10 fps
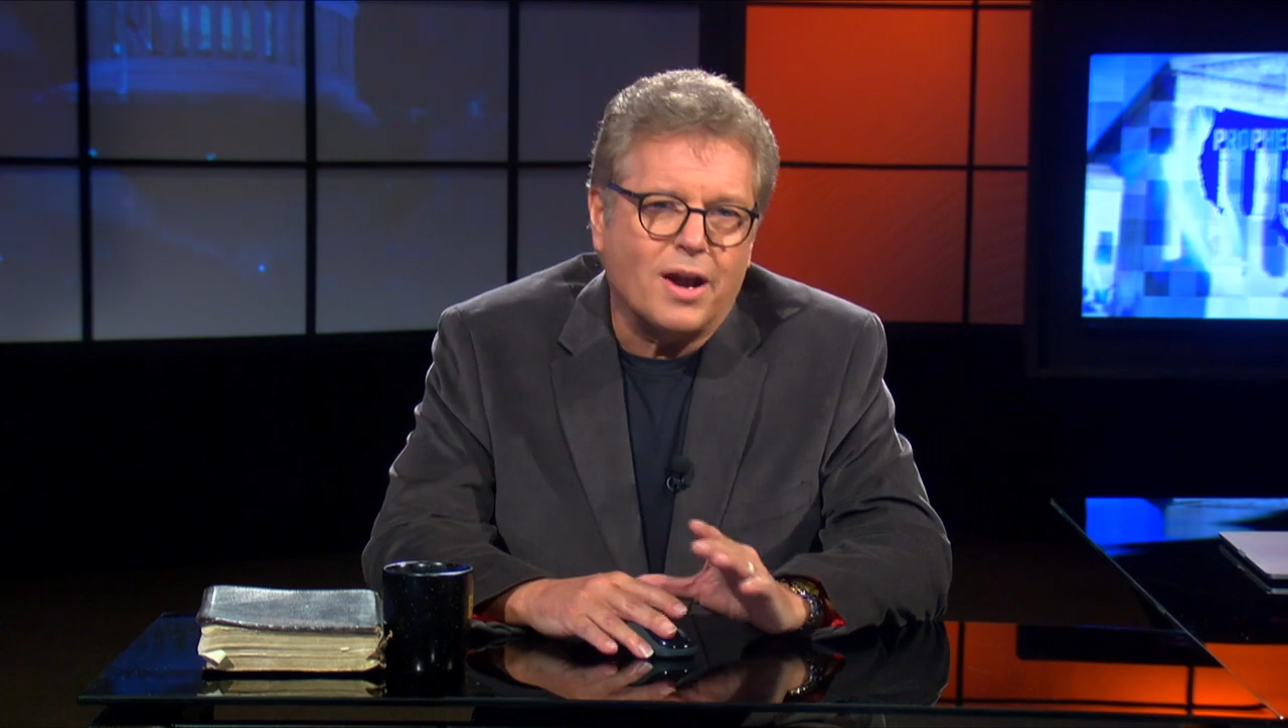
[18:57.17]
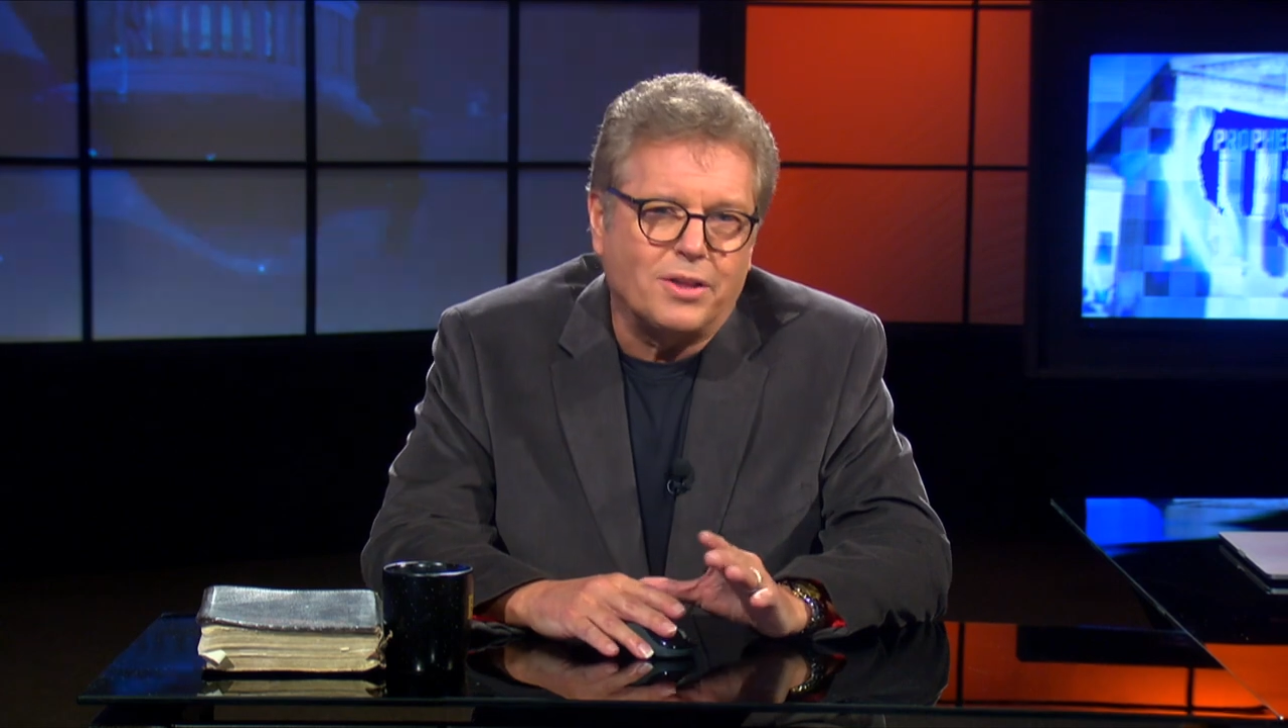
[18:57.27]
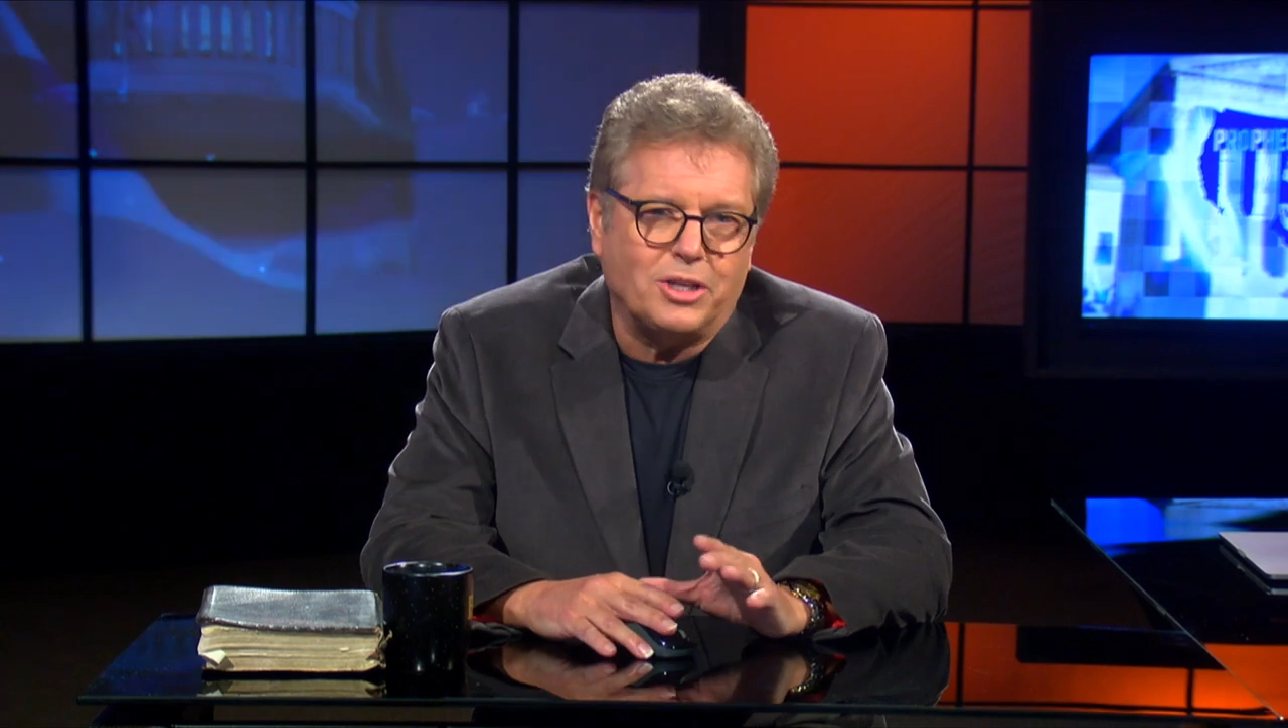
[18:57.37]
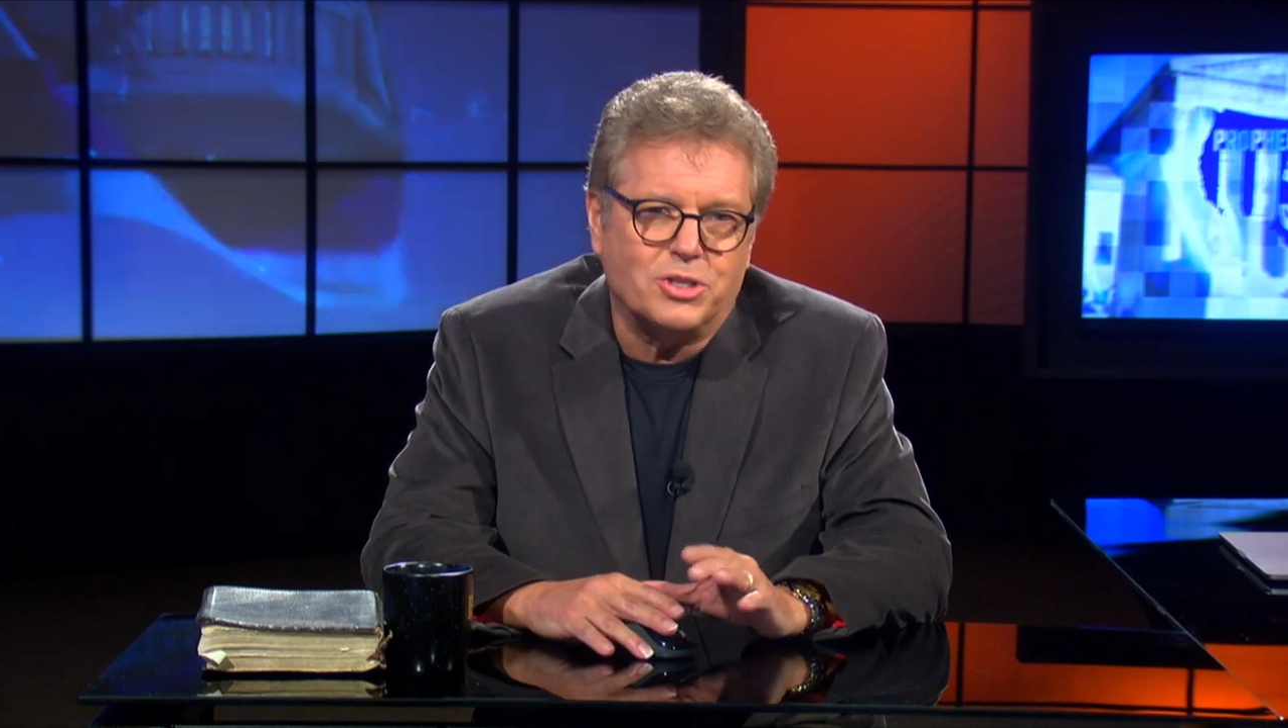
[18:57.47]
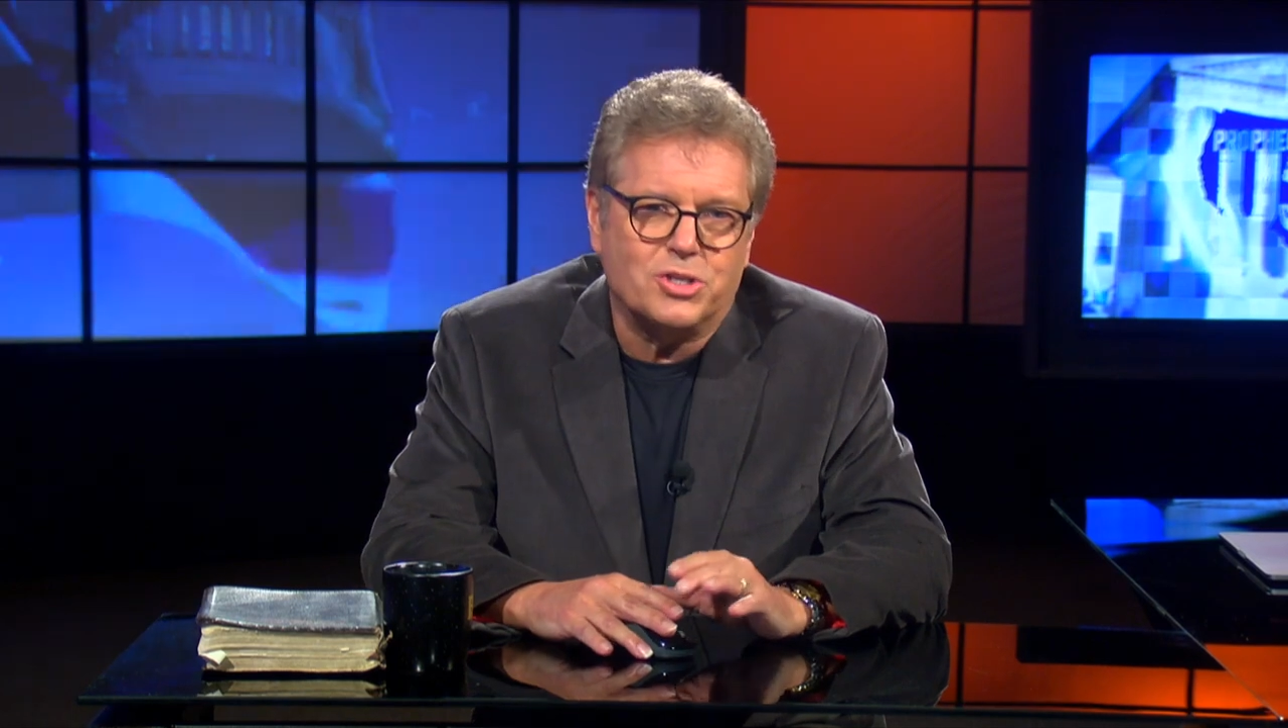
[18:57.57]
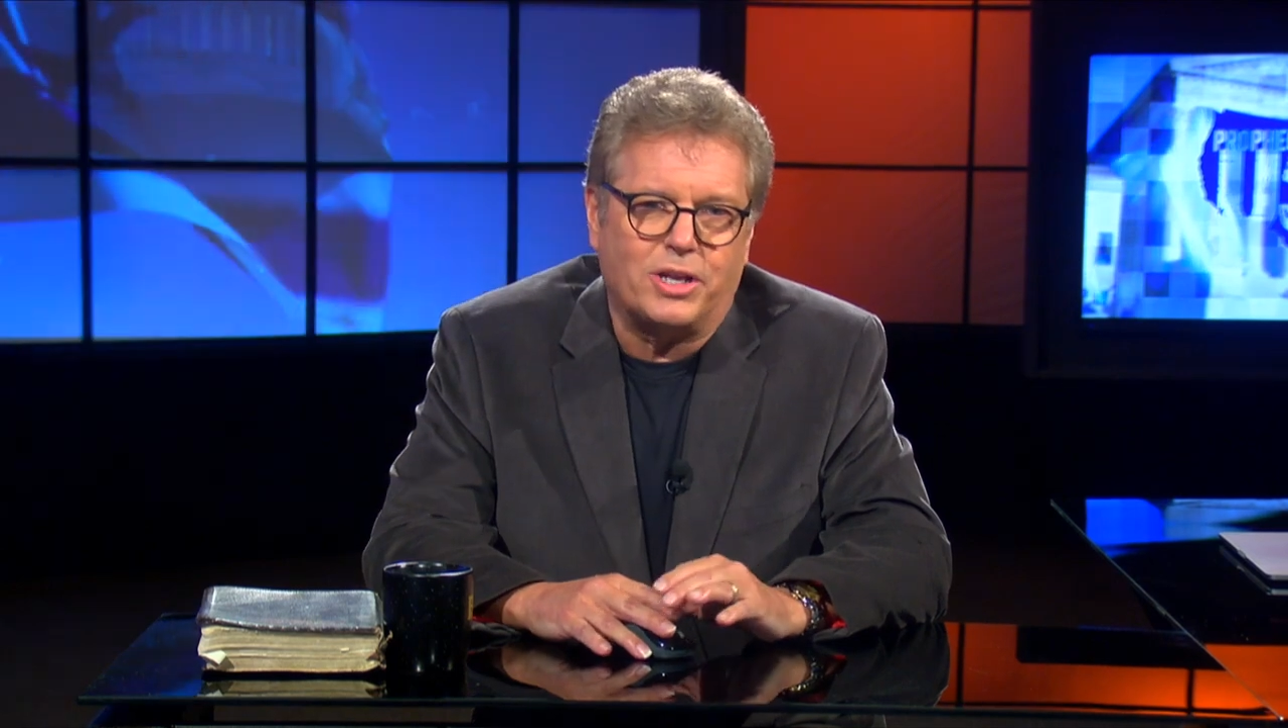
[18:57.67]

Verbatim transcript: out of these